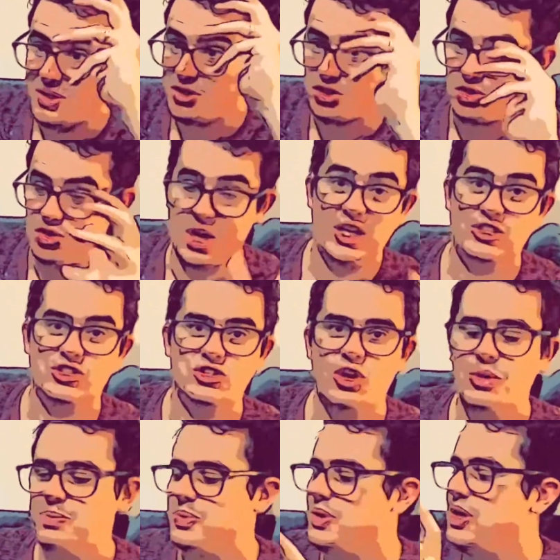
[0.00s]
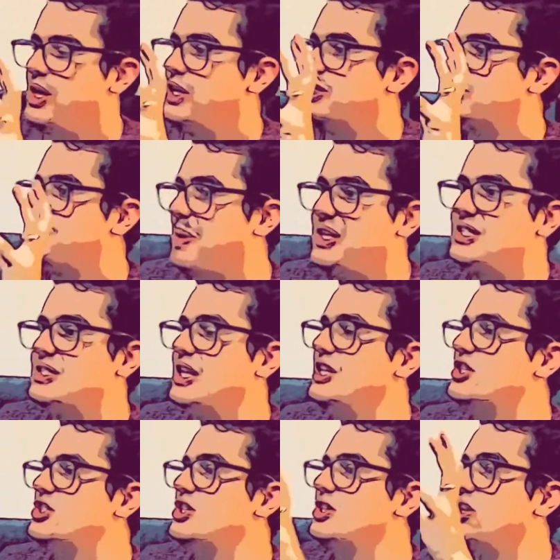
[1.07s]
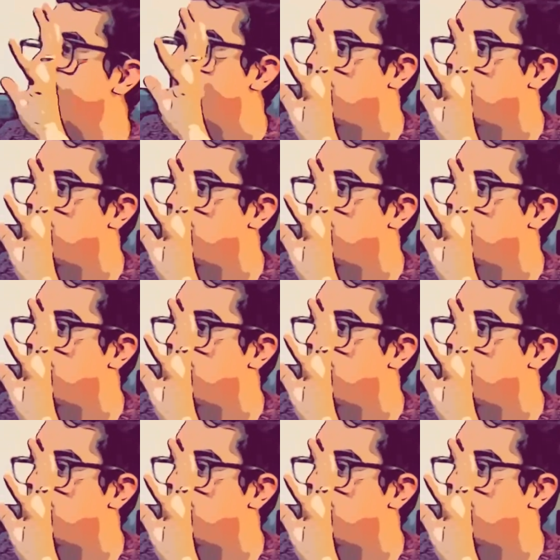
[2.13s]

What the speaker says: truck stop, space station